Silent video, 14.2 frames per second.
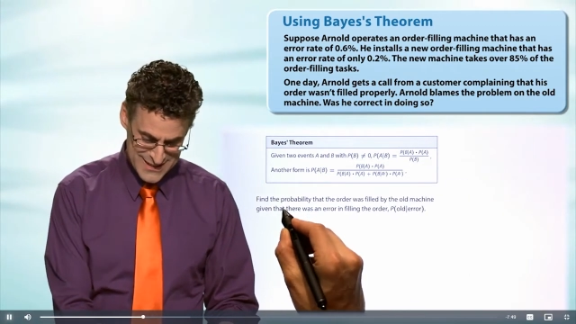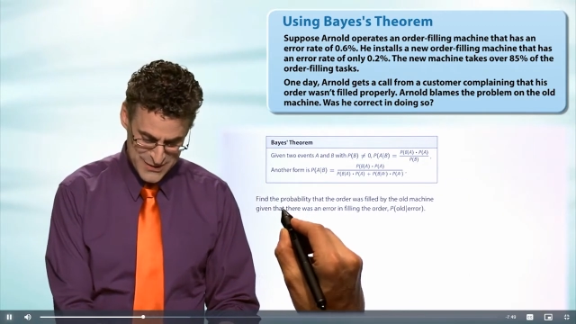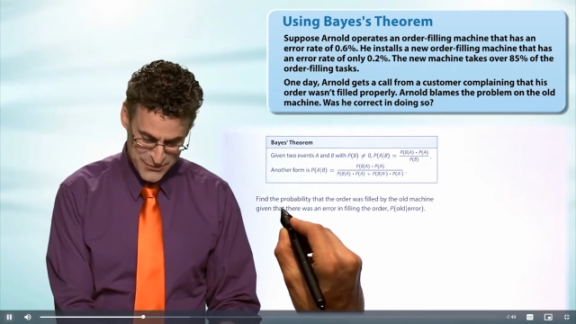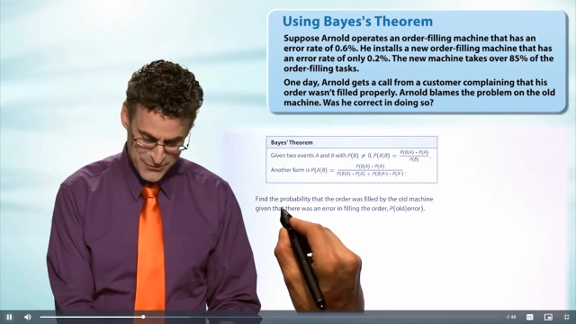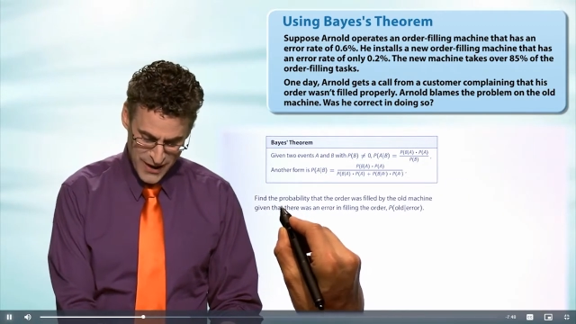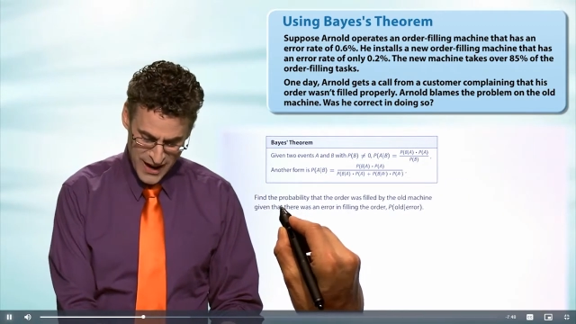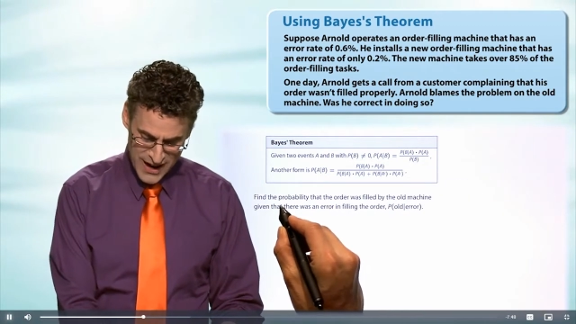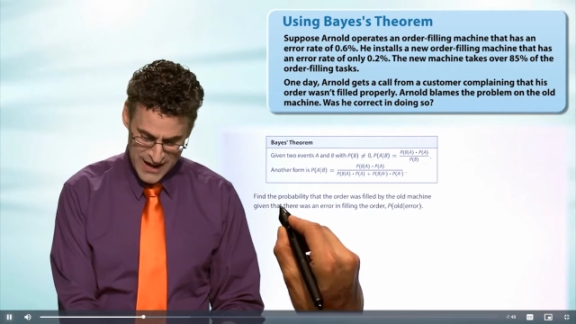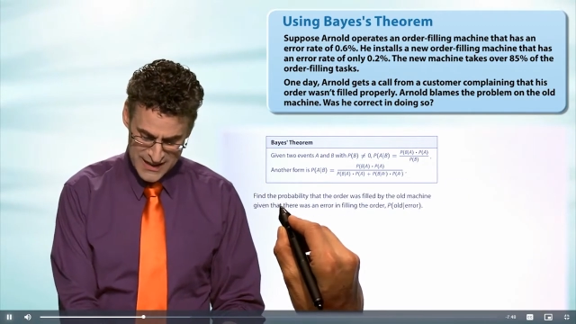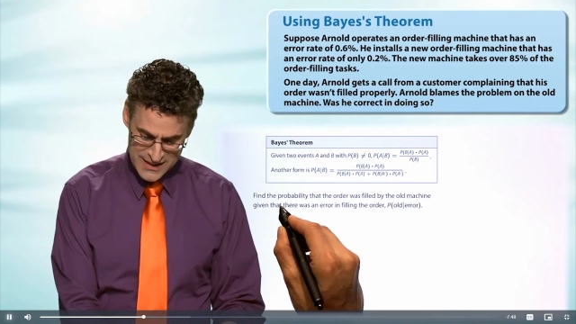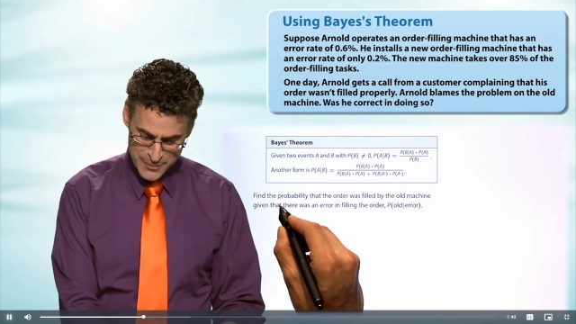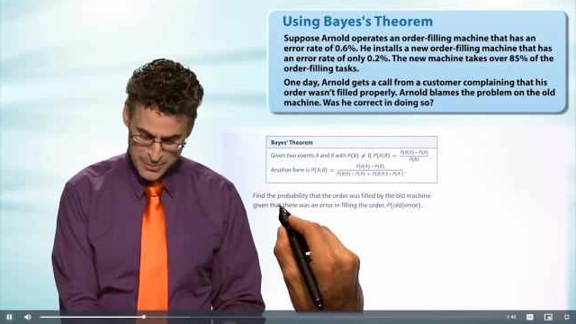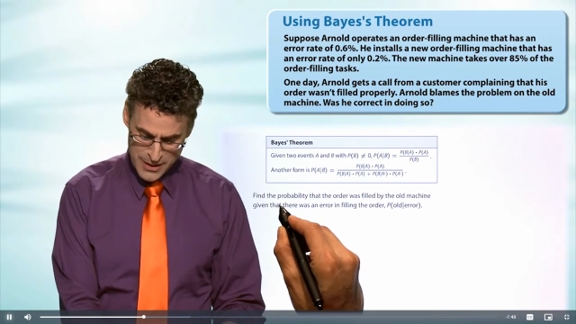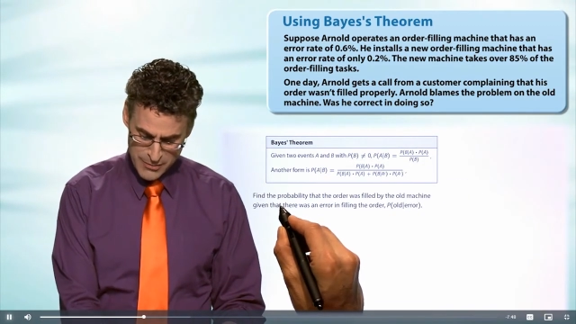is
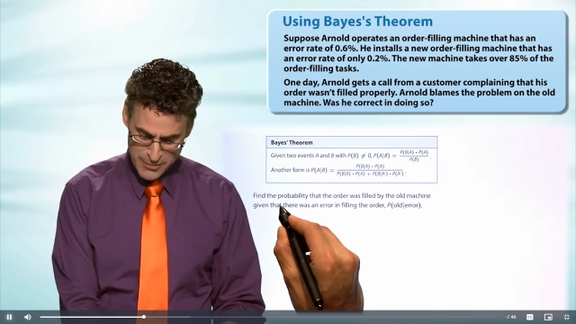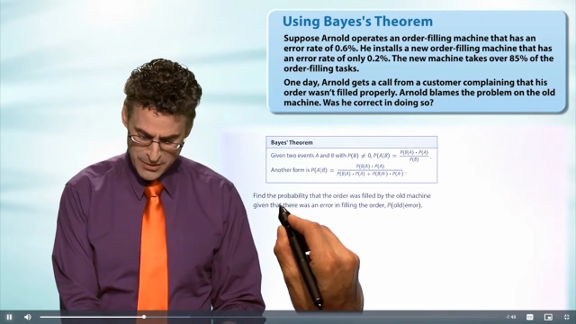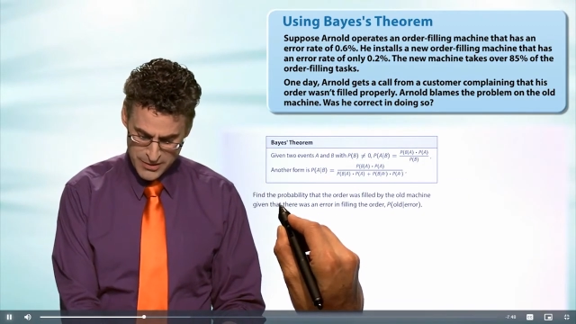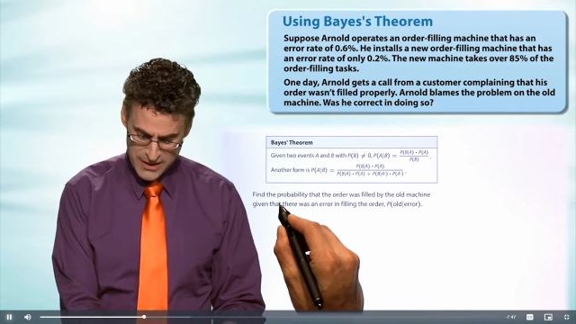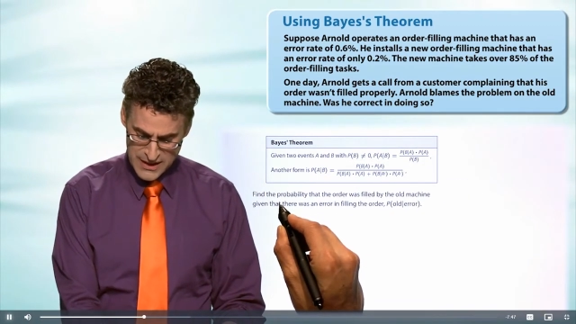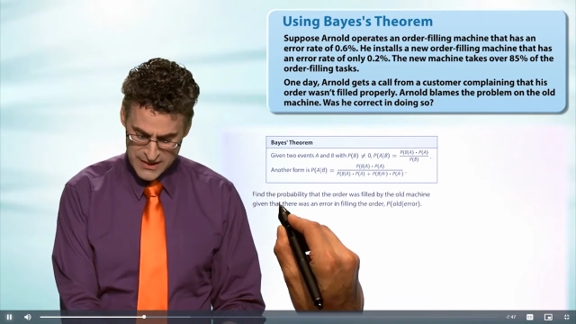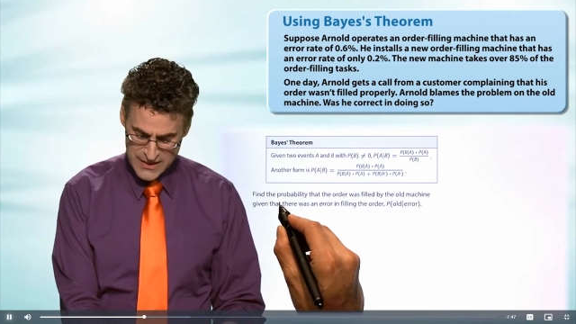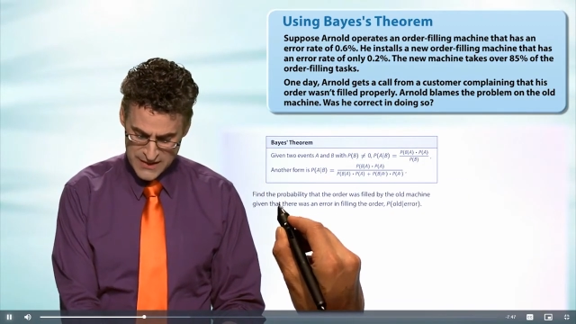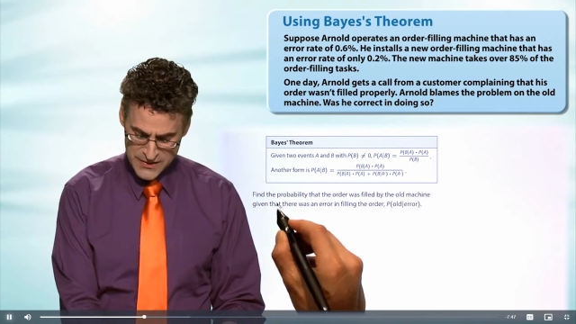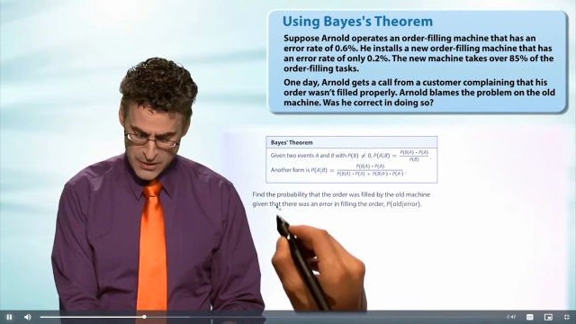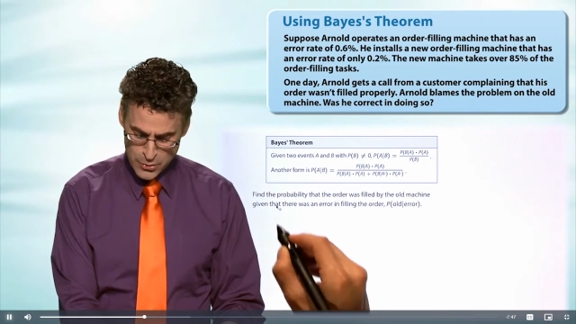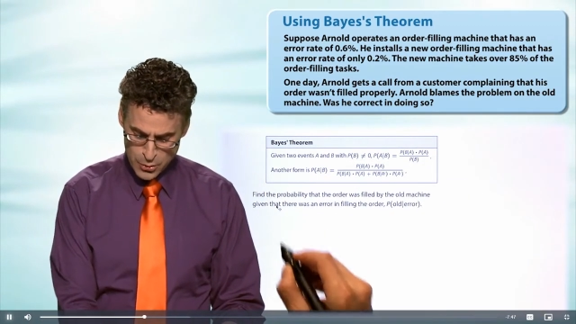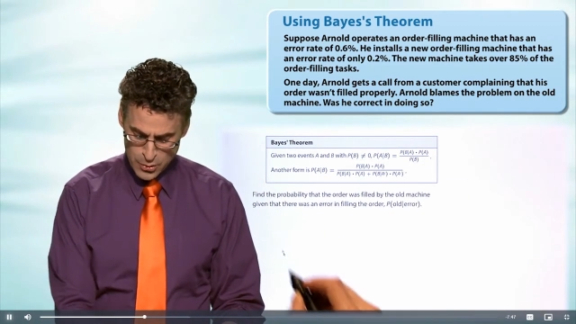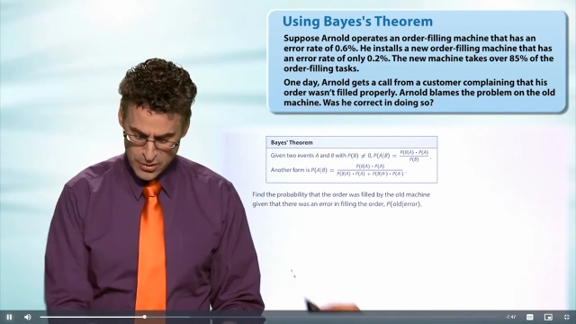find the probability that
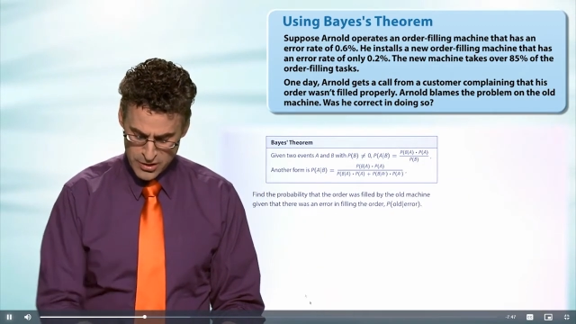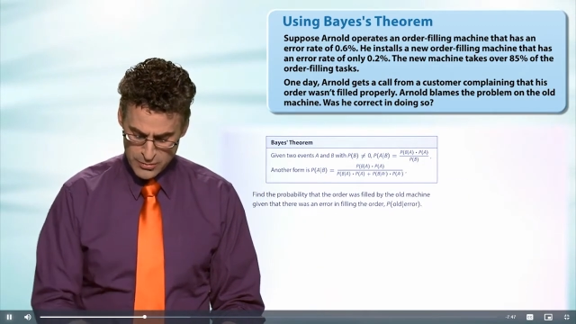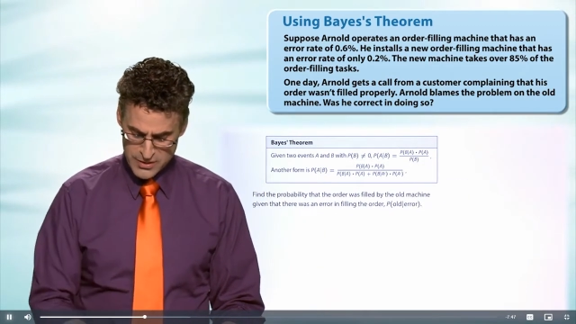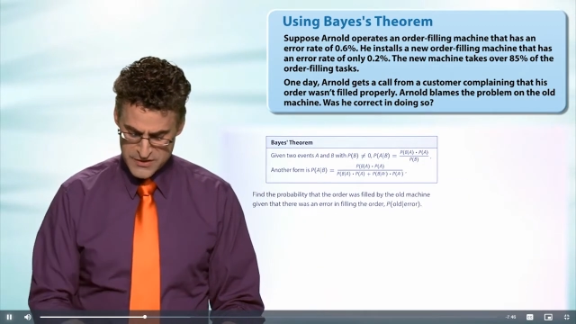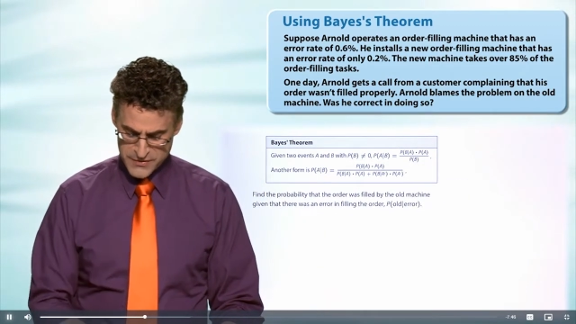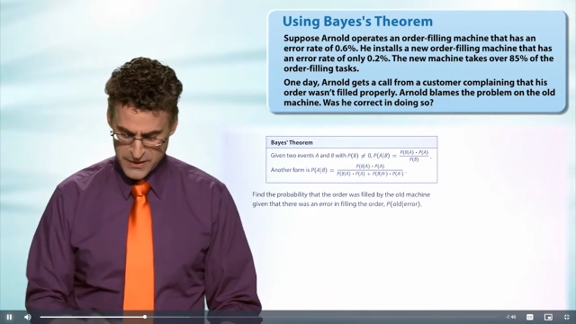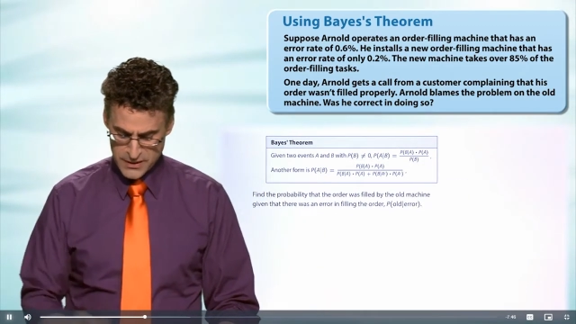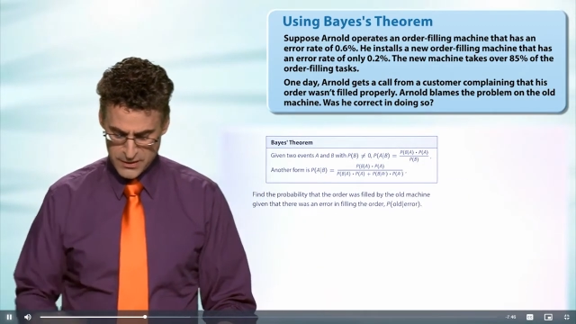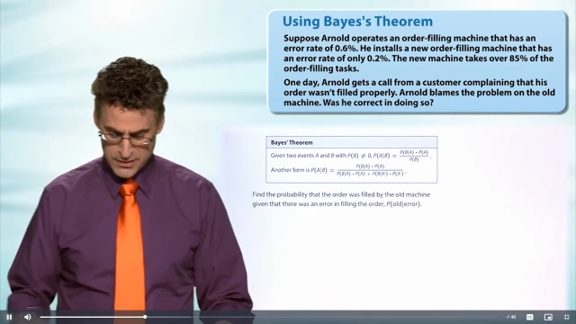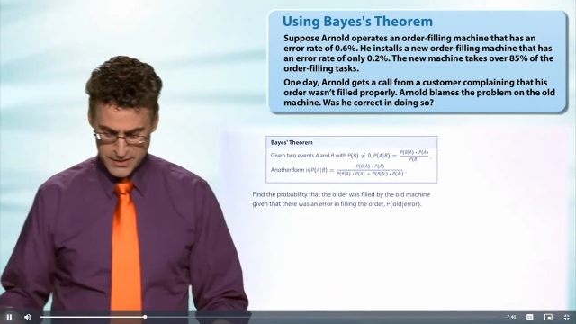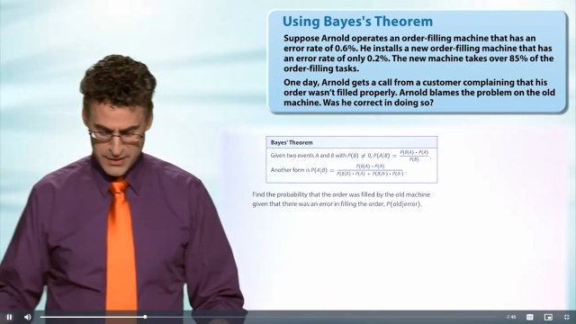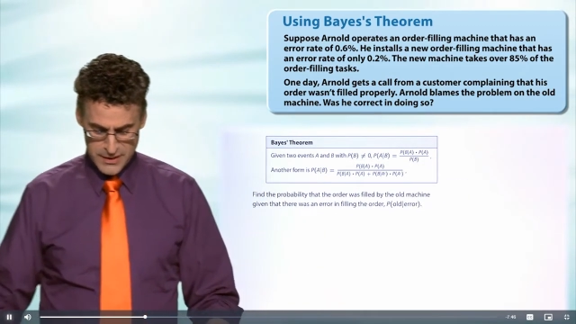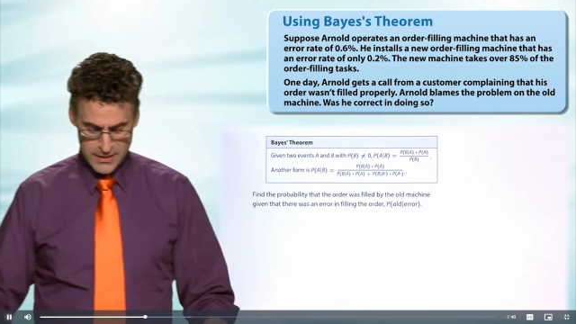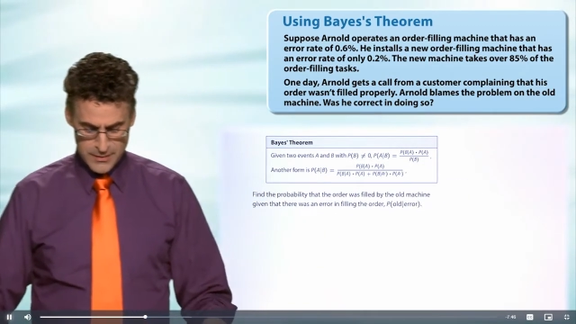the order was
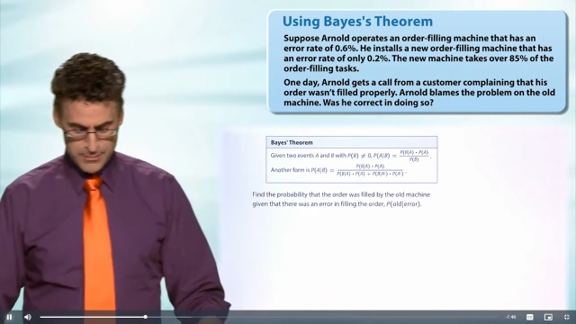filled